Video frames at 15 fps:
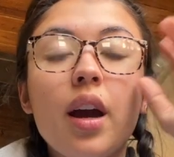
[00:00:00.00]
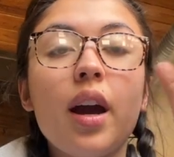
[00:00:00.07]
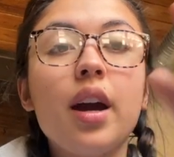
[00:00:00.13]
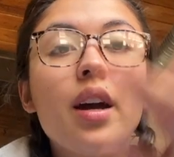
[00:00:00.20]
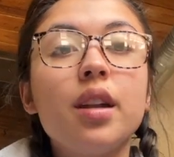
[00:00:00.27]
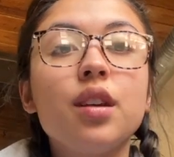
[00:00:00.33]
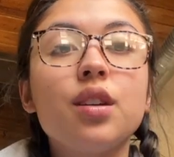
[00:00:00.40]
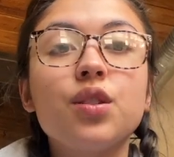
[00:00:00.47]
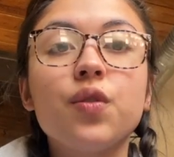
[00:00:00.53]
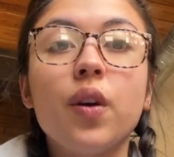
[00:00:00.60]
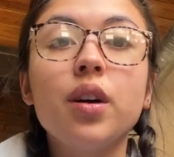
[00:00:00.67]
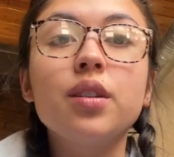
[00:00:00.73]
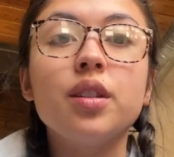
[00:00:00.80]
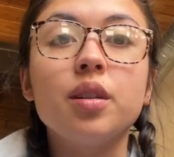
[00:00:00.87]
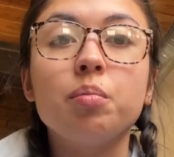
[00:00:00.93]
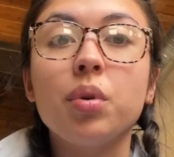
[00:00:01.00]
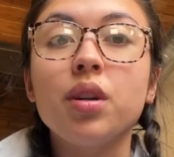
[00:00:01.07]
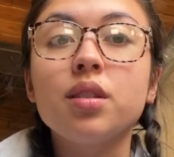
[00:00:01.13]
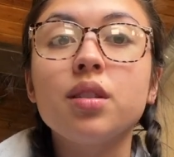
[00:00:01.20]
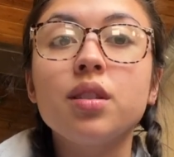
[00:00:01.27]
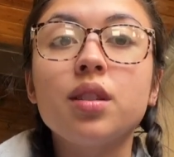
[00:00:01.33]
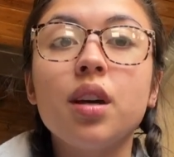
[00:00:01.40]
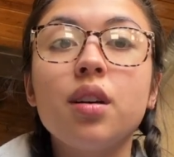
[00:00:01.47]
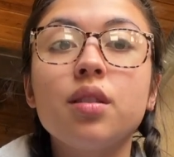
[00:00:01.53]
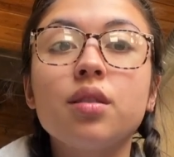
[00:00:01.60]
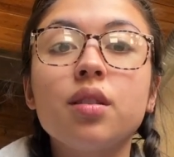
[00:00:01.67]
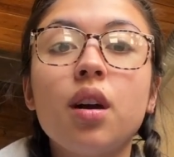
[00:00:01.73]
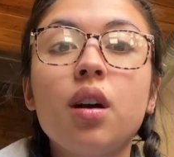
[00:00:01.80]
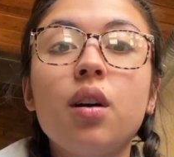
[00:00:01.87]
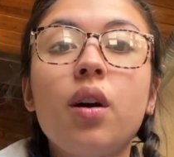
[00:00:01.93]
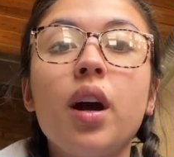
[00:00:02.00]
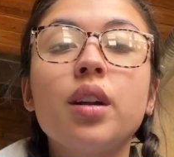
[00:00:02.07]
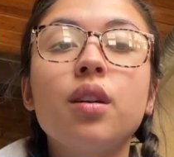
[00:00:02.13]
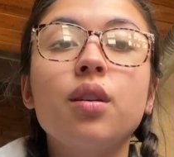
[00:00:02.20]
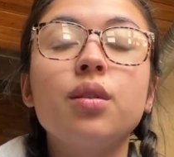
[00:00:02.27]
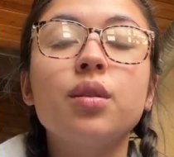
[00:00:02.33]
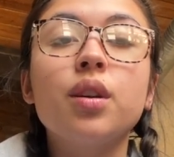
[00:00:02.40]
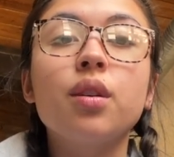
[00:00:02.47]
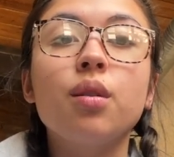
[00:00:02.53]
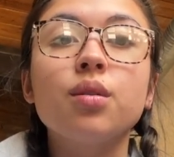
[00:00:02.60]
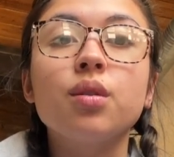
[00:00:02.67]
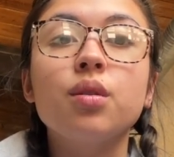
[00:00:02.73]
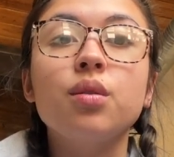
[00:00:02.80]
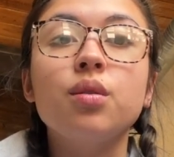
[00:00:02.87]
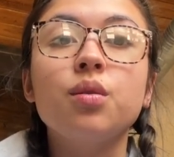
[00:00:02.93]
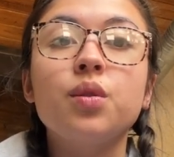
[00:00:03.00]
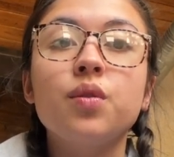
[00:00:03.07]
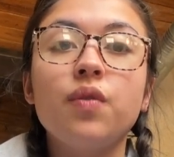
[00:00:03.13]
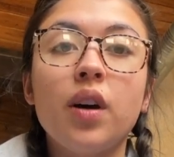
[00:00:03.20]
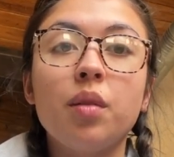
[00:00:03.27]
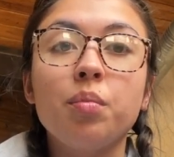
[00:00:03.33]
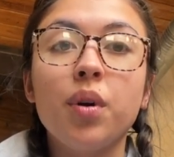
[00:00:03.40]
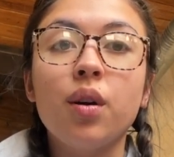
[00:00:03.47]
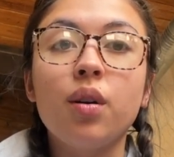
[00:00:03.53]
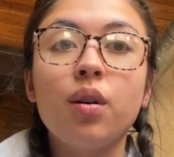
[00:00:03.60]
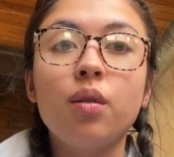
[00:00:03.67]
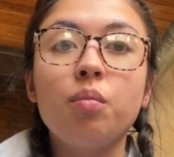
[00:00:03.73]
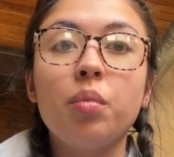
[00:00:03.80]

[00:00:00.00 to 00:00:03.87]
And as far as in-person sales go, I know you can also use Venmo,